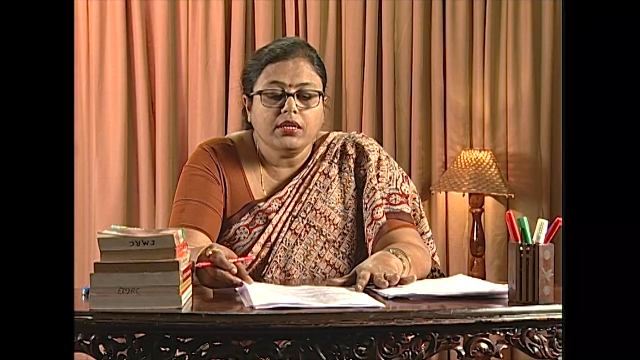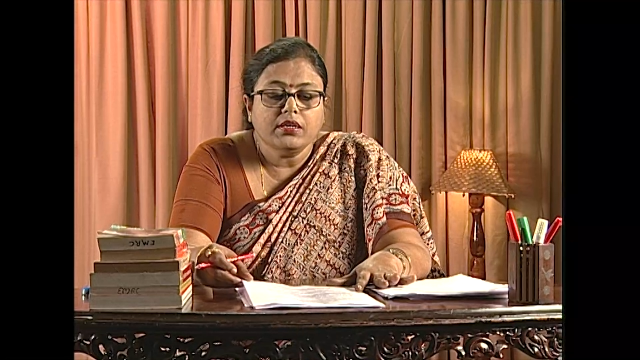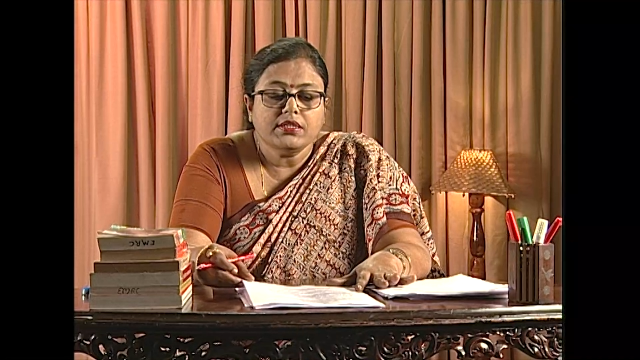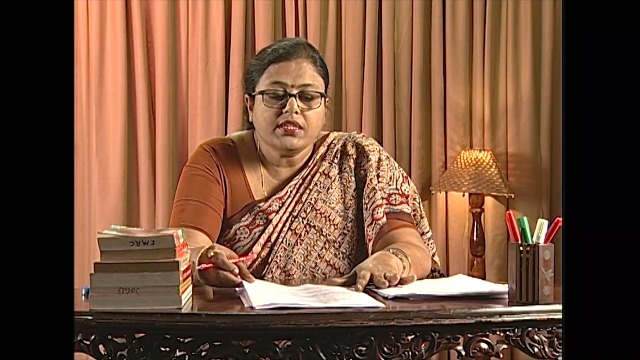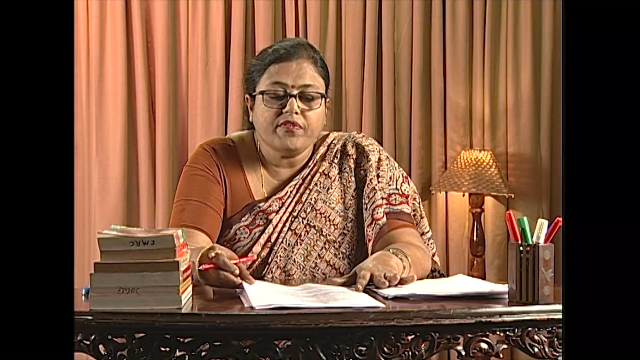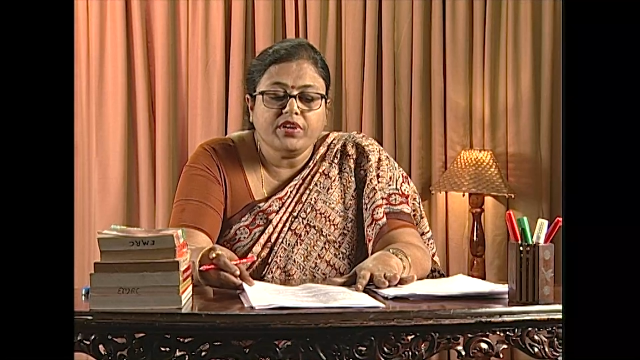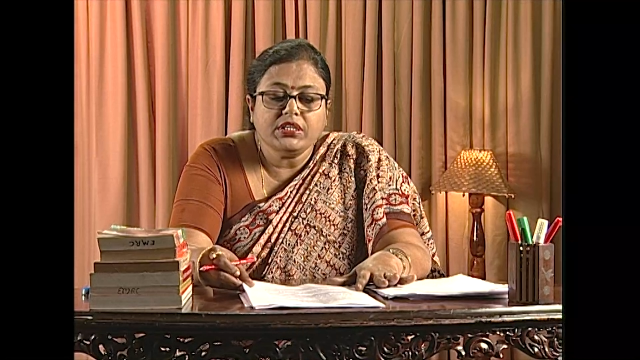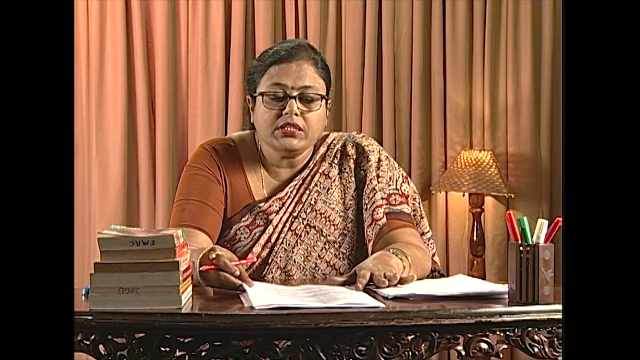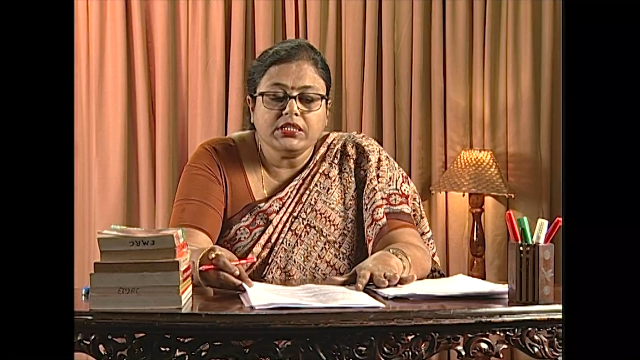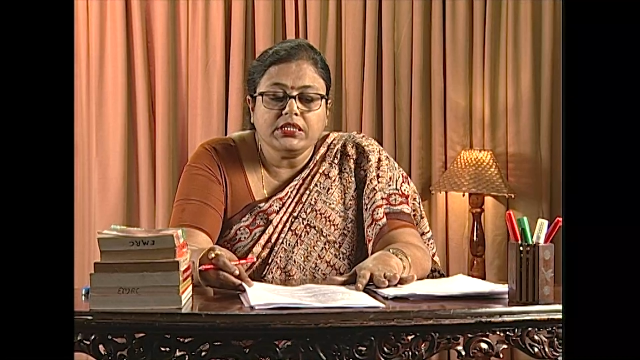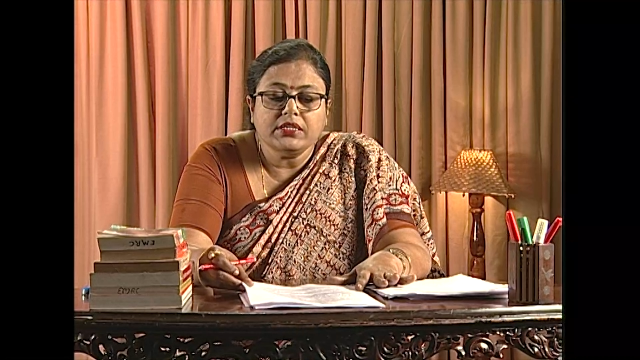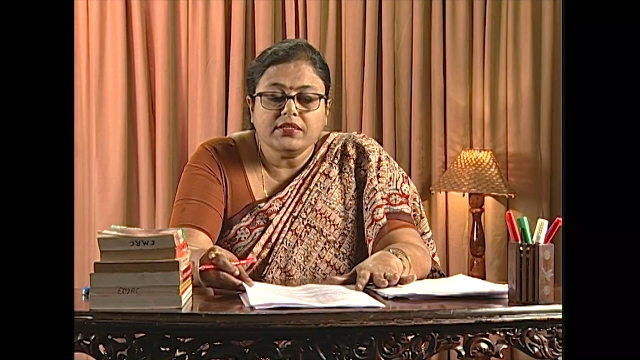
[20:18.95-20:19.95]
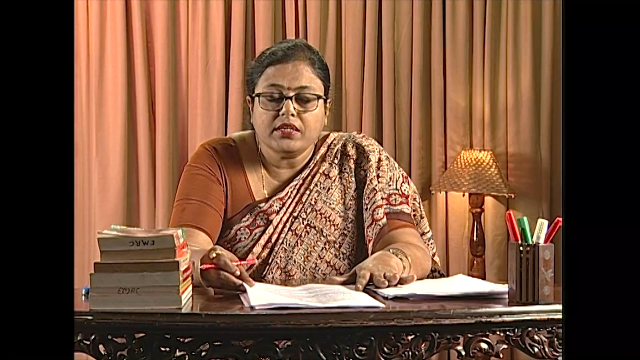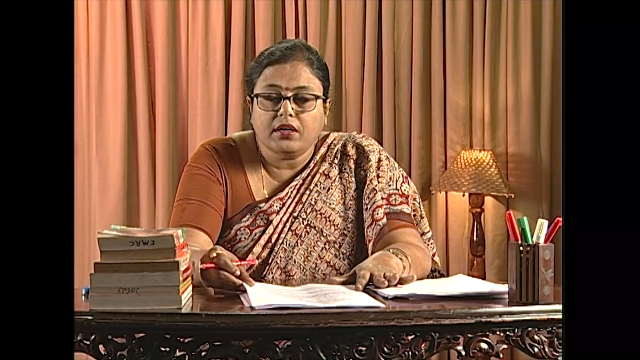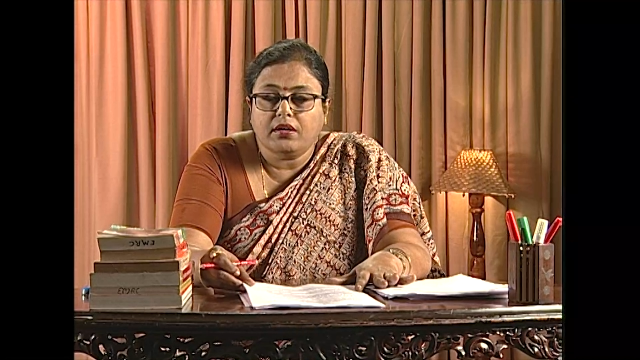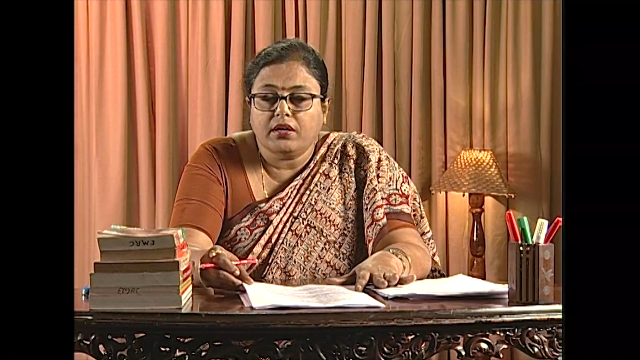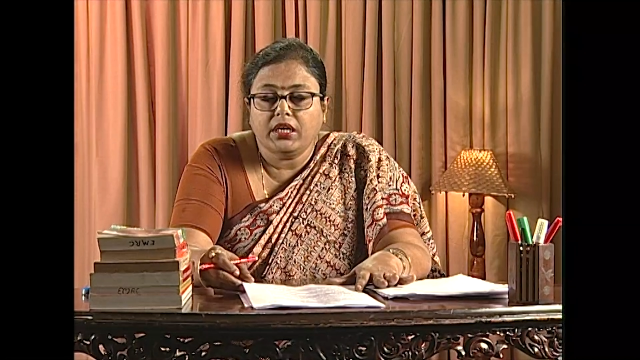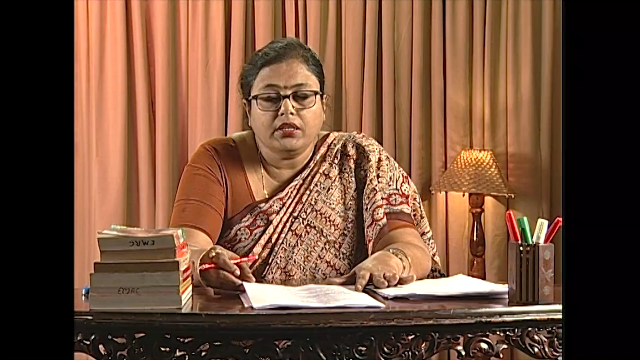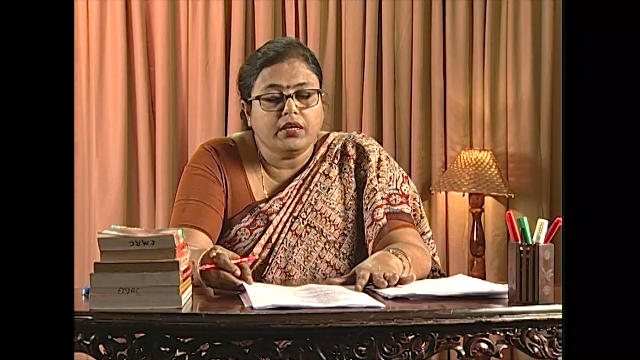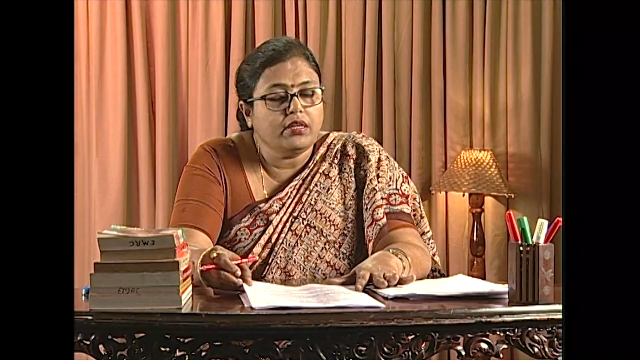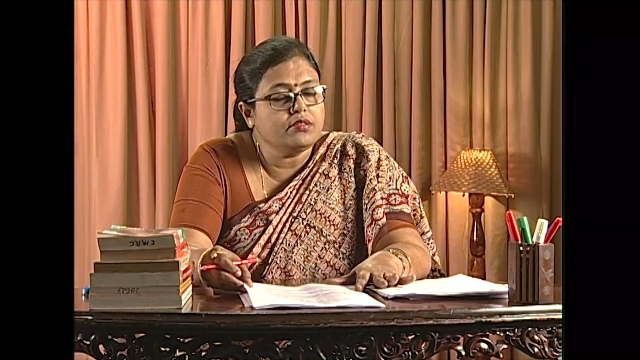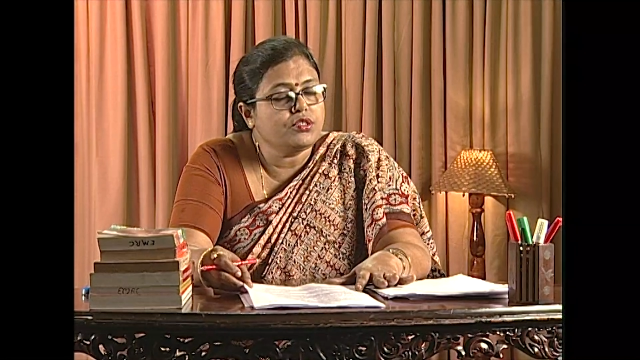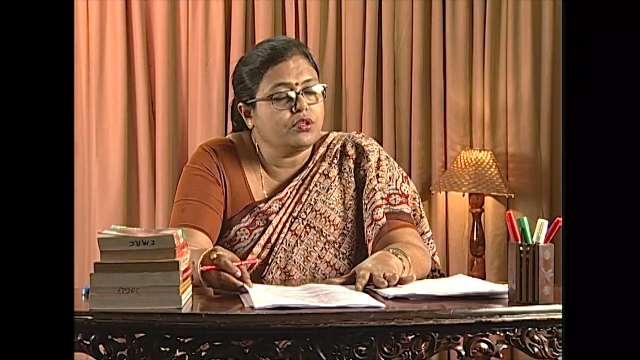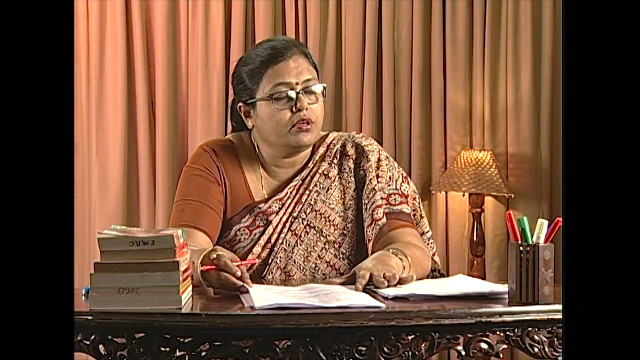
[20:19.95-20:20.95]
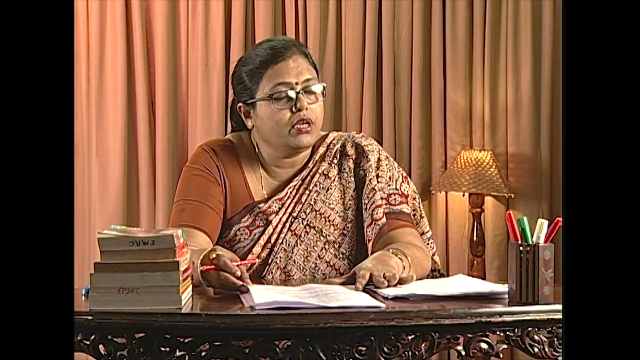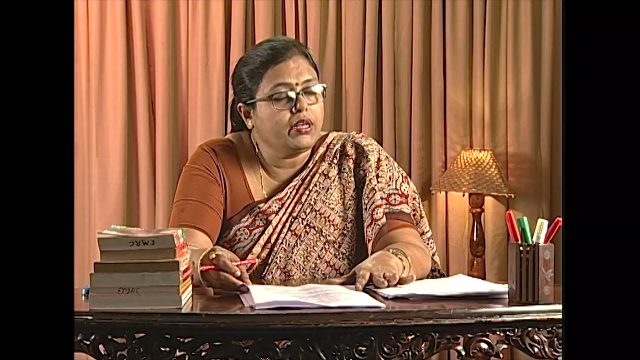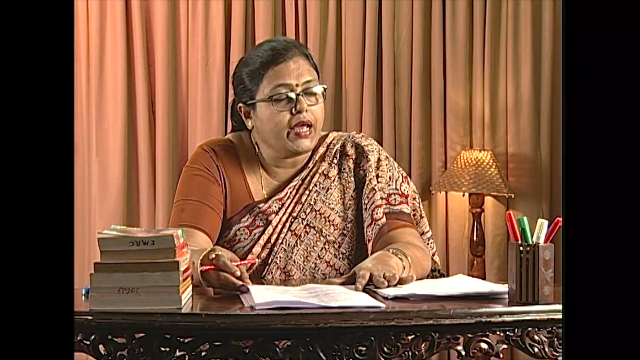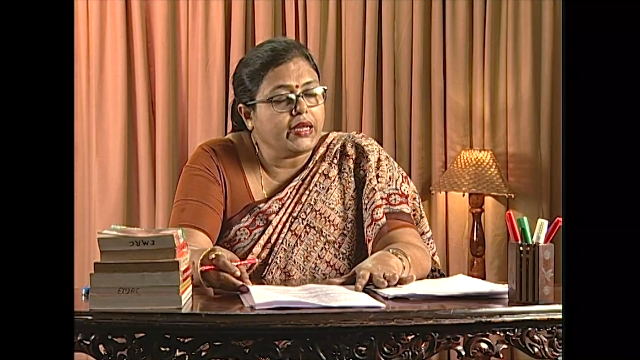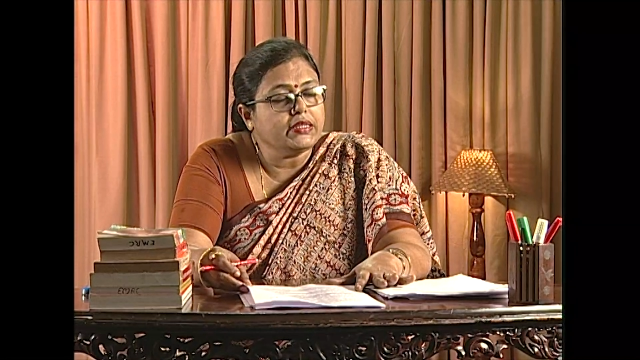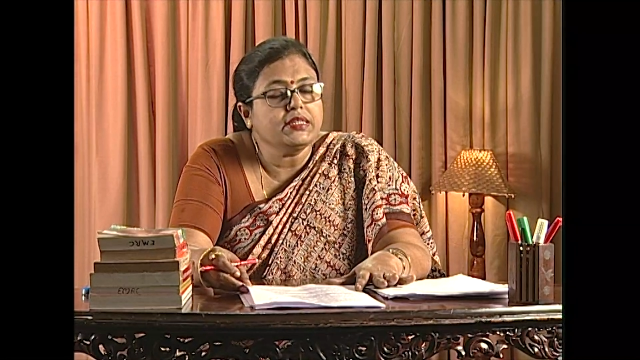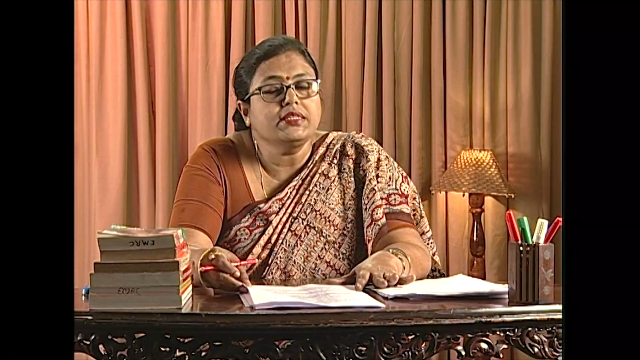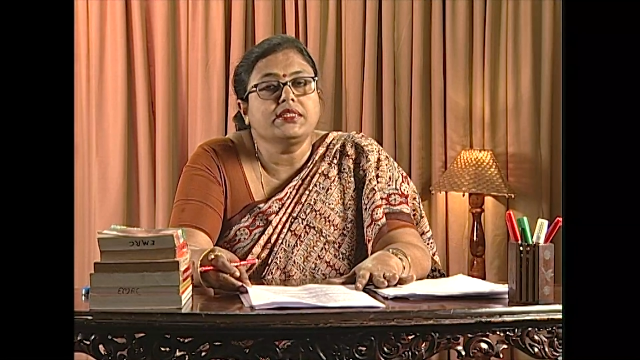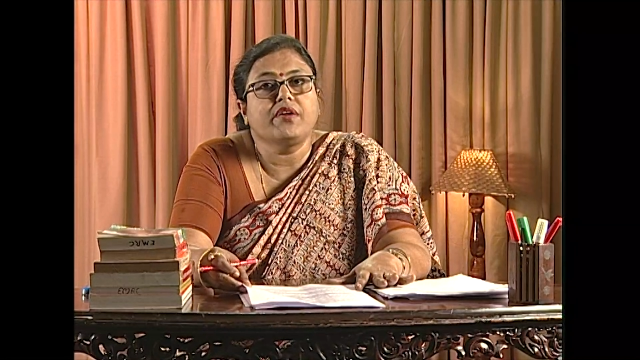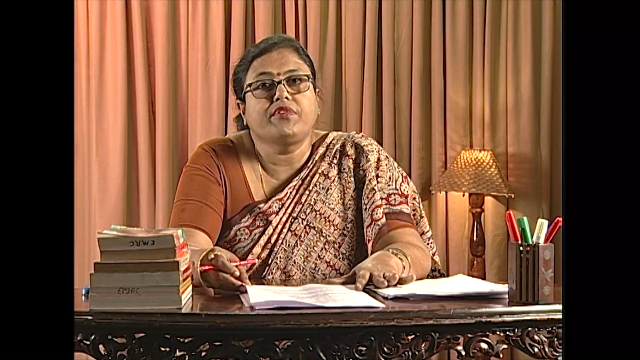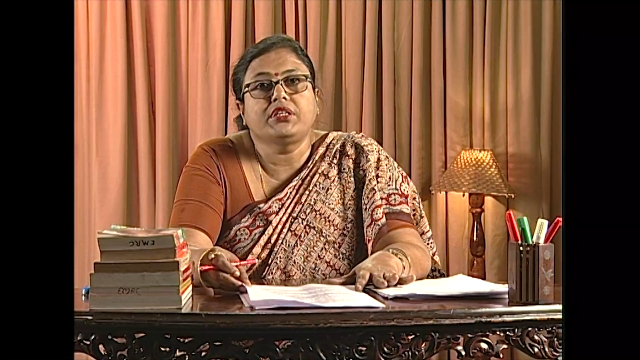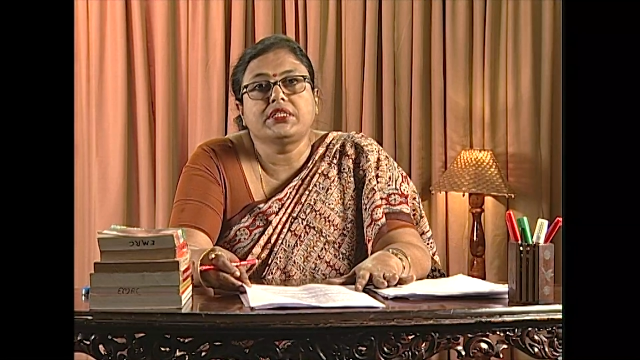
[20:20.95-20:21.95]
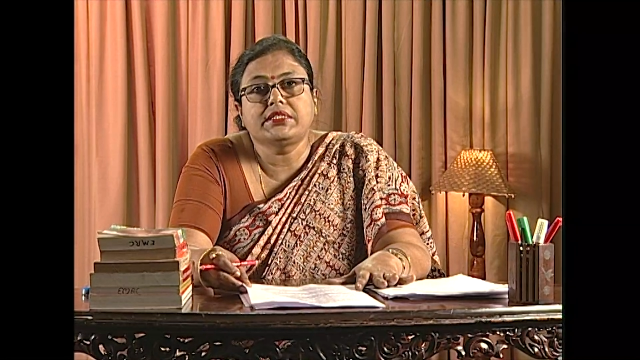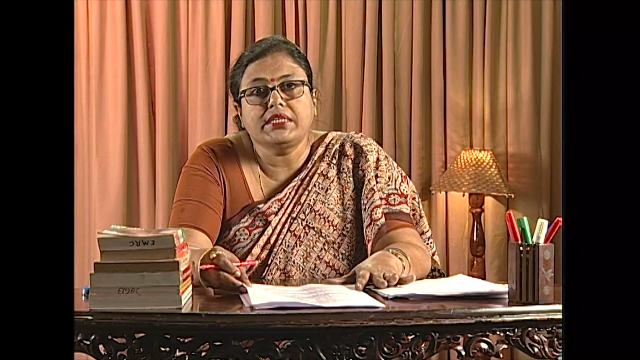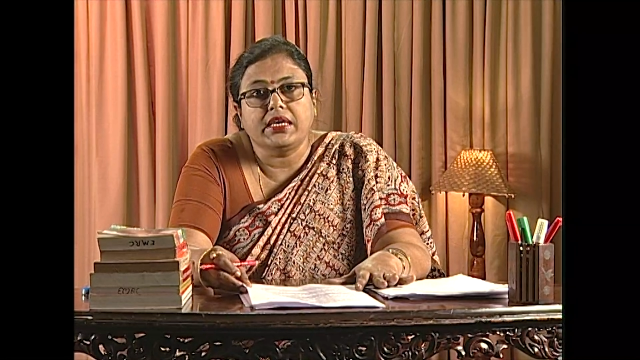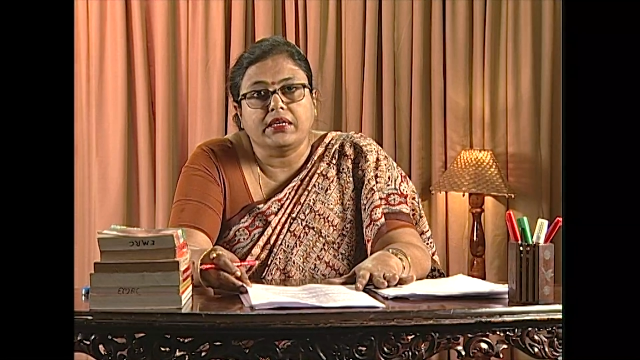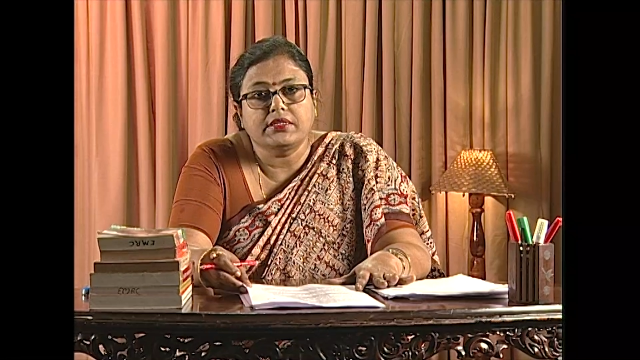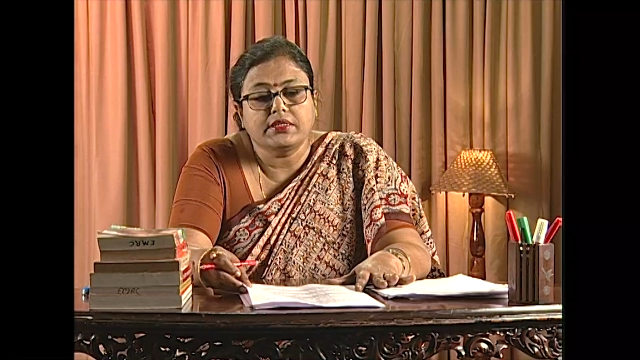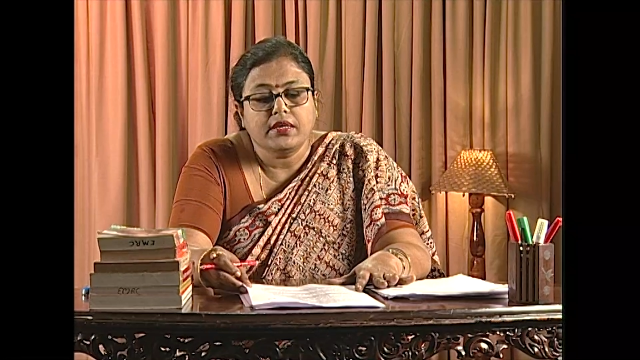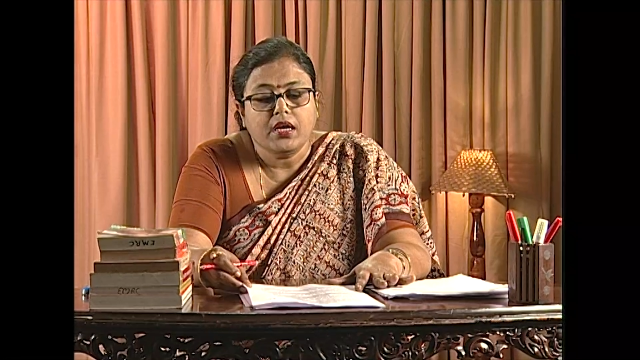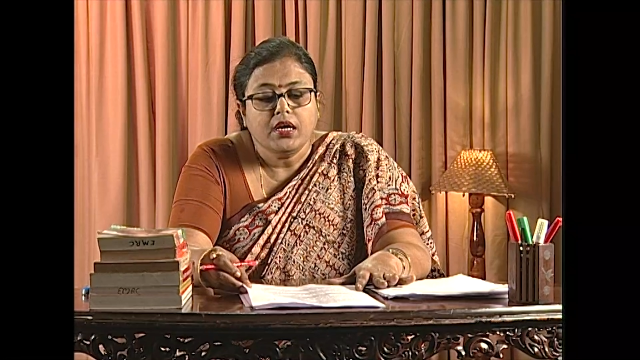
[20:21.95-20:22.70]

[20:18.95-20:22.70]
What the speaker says: 1976,